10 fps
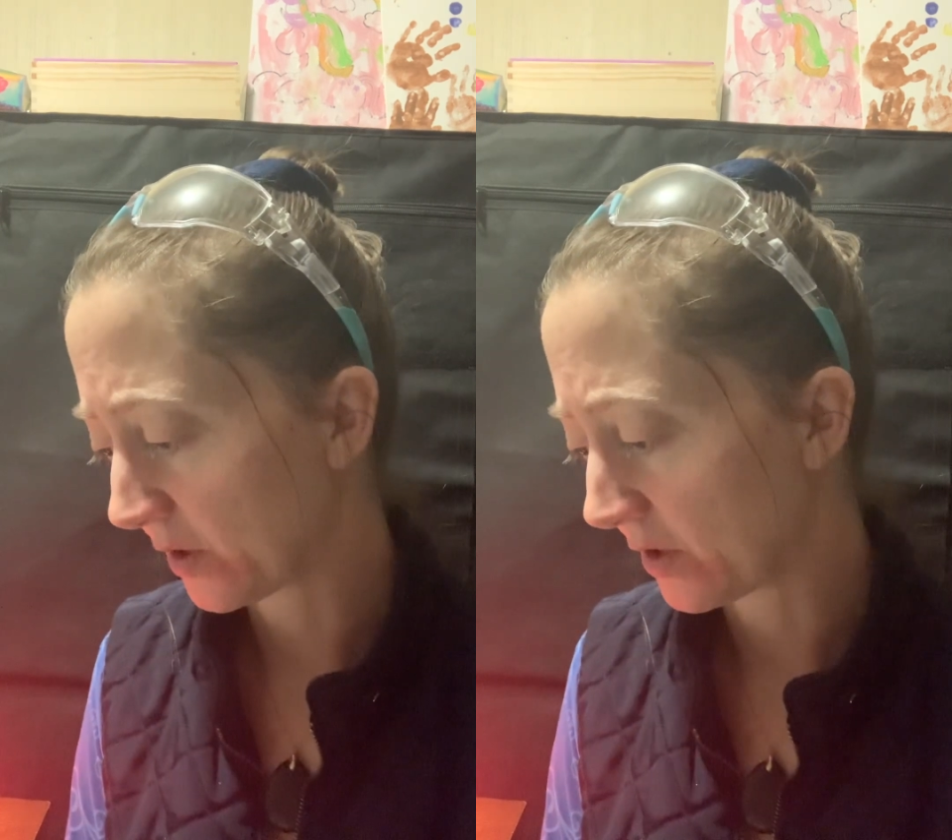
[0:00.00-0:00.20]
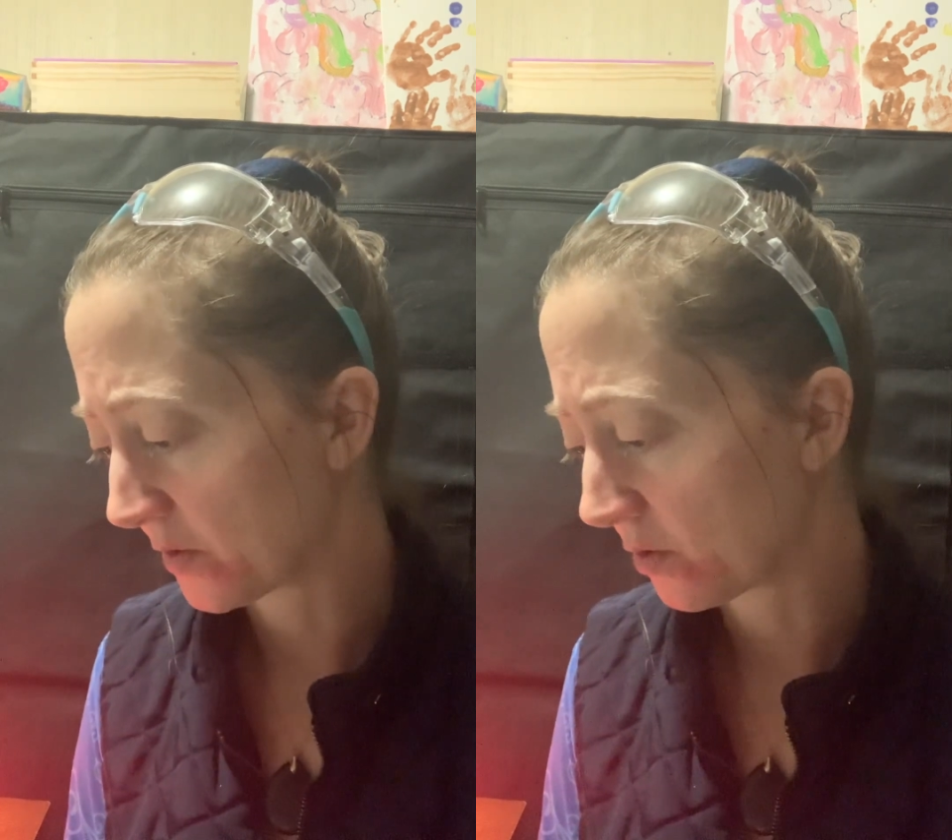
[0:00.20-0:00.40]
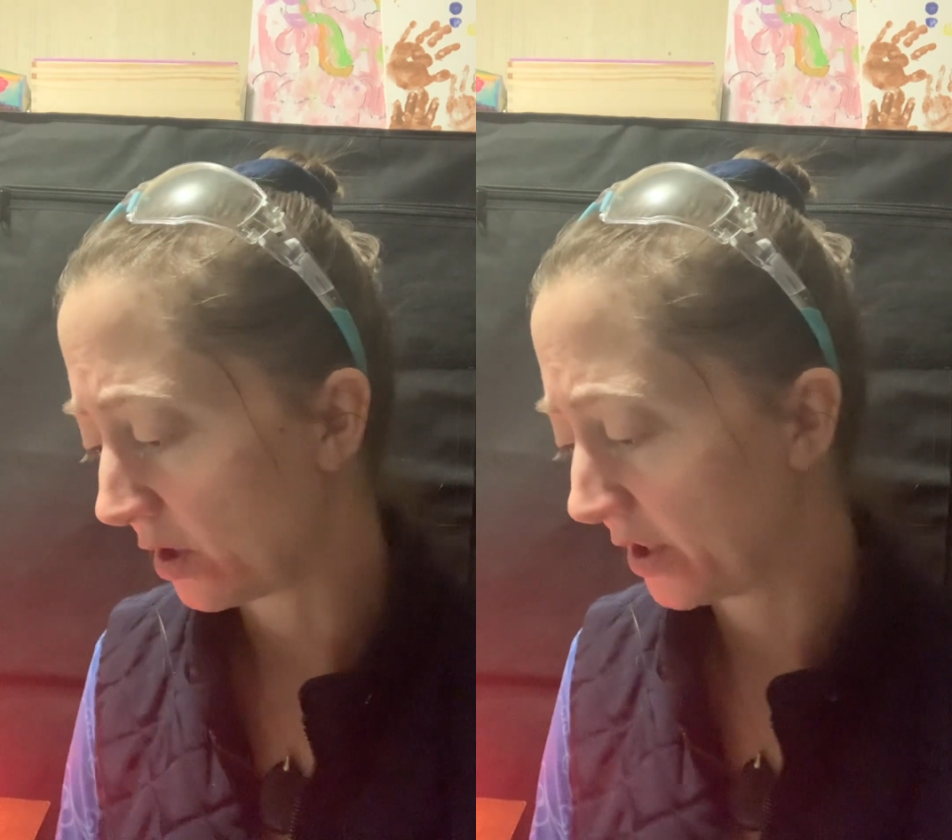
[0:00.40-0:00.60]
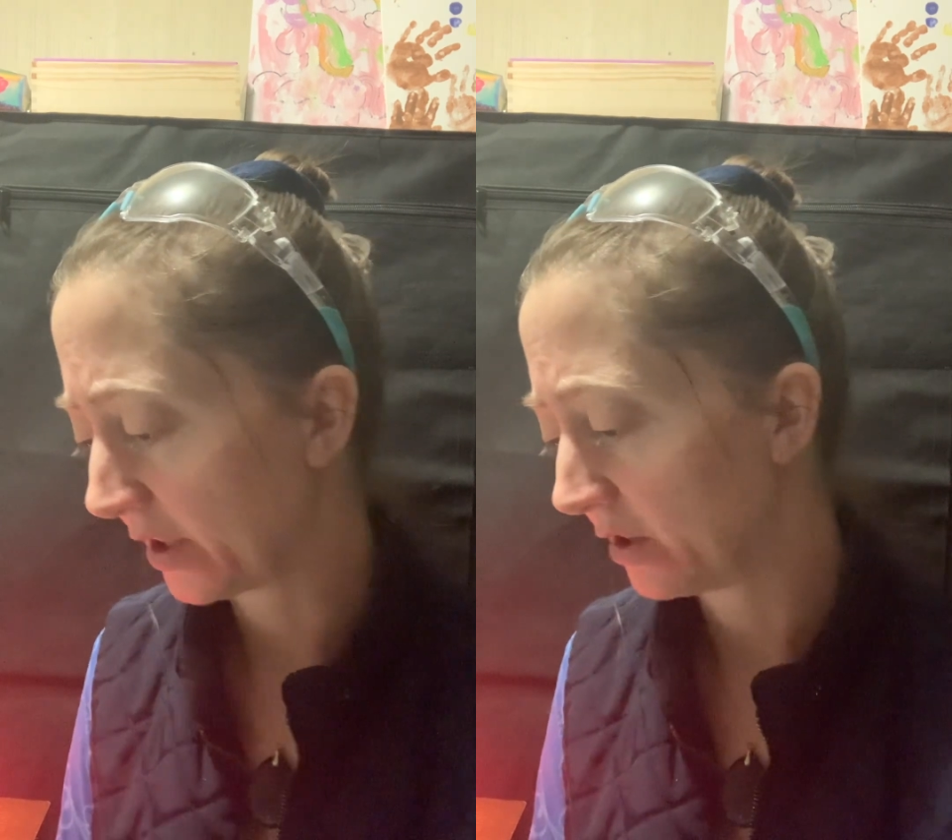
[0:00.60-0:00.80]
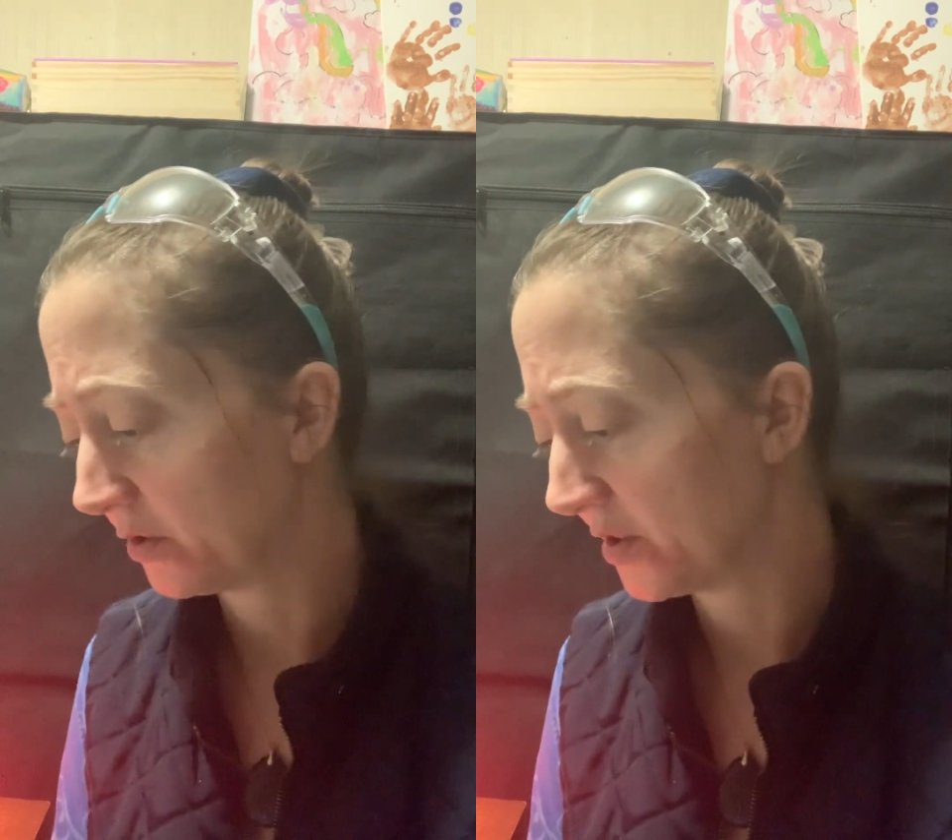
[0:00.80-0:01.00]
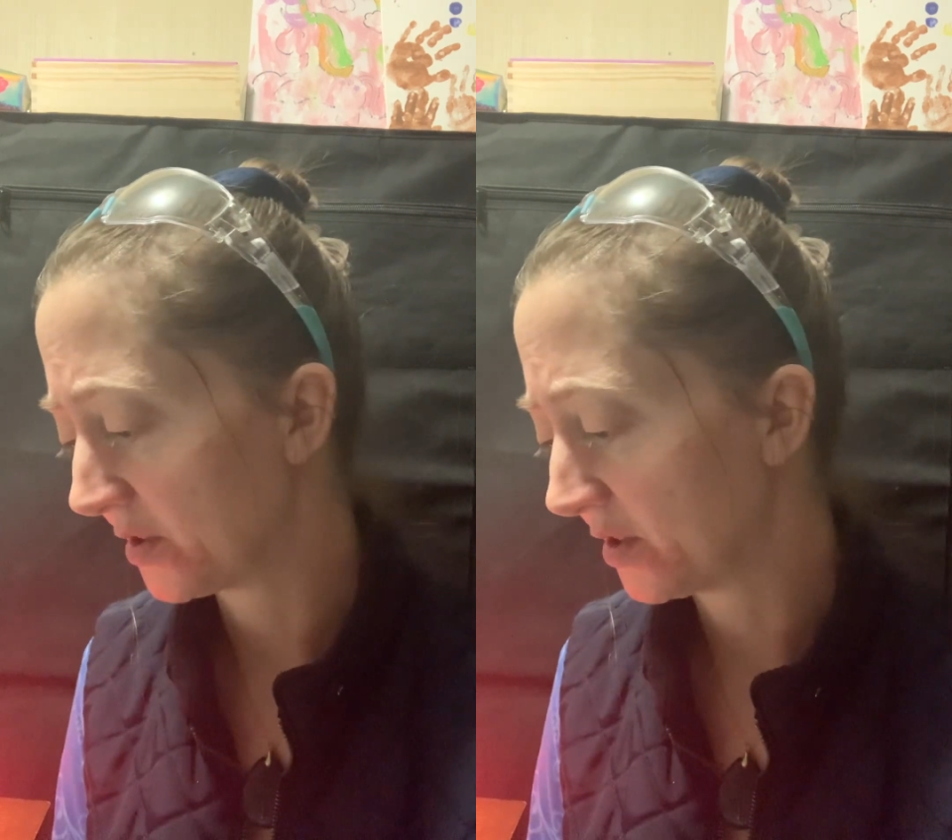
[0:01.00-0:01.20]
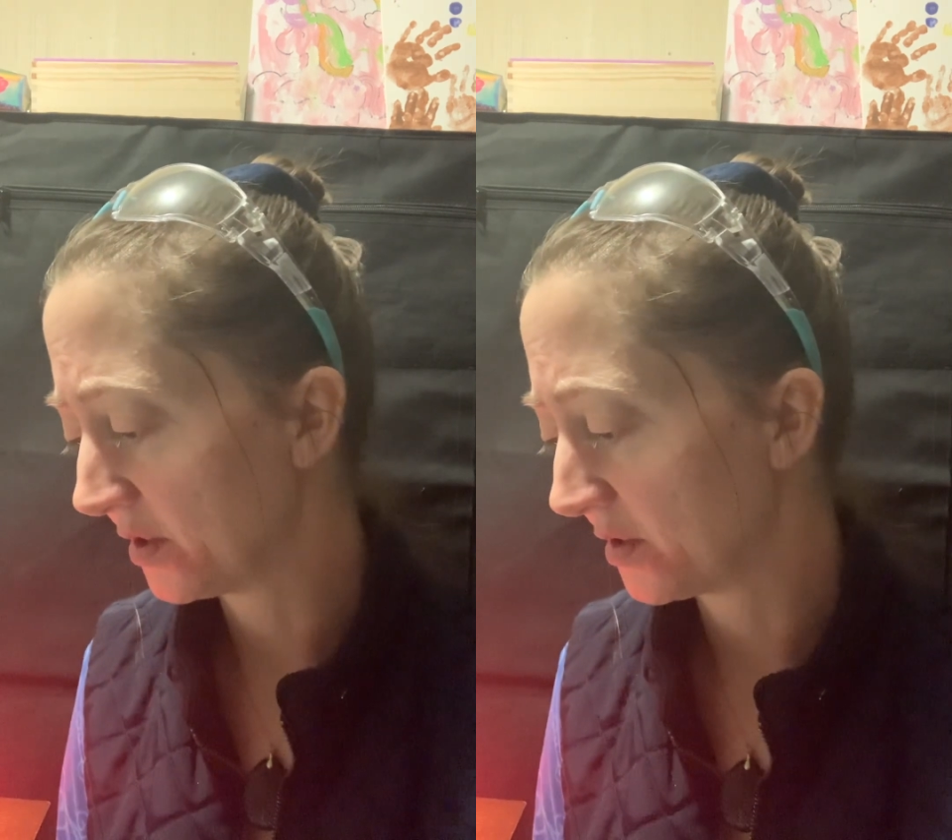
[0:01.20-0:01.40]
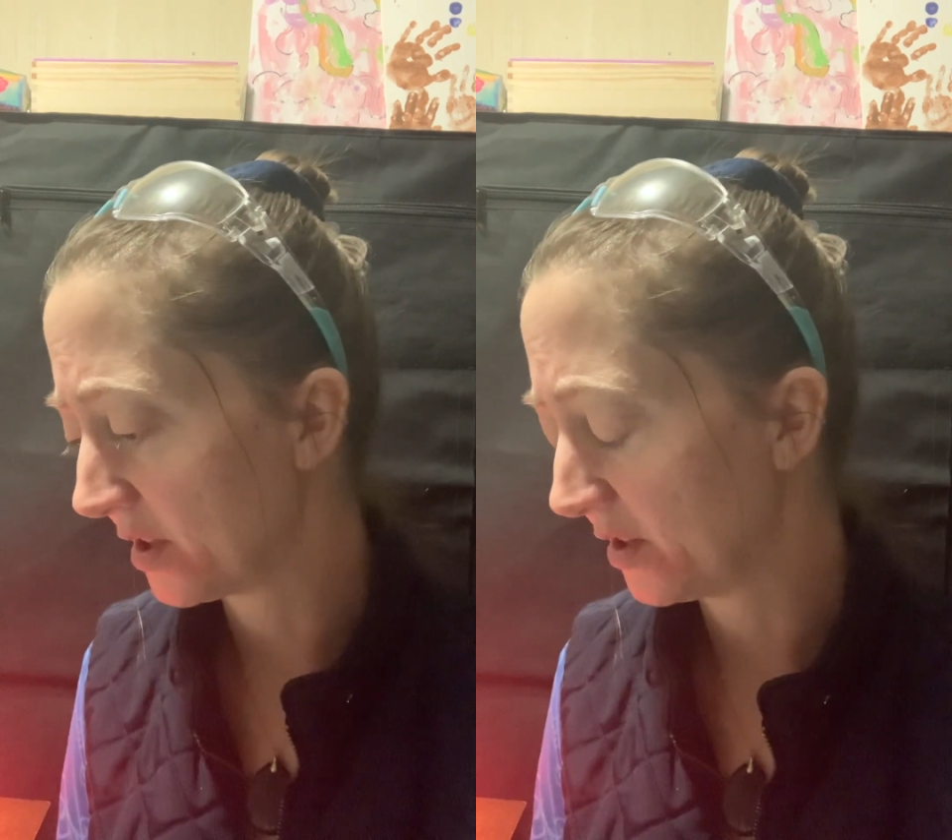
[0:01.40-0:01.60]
cause chronic illnesses,